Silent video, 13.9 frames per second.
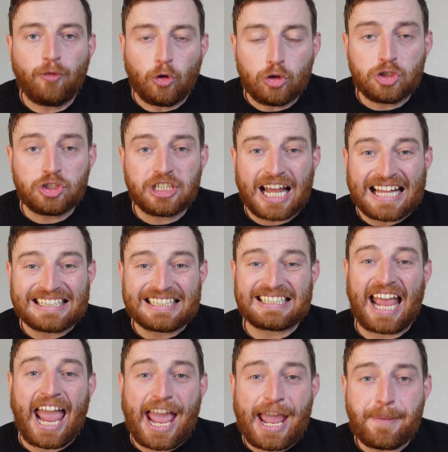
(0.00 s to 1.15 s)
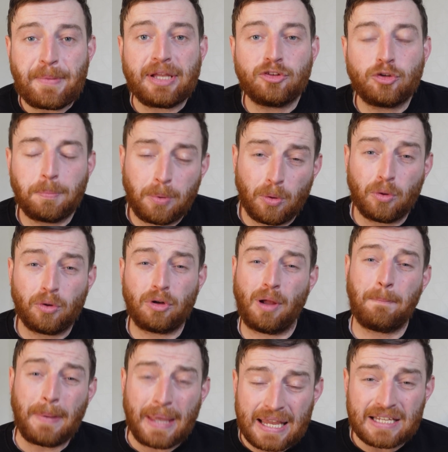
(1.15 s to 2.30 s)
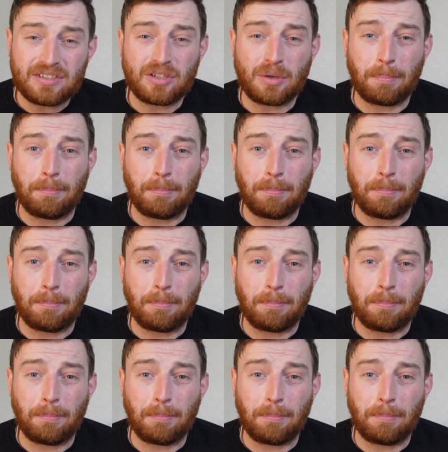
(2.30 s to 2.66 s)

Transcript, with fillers: Functionland is aiming to put a piece of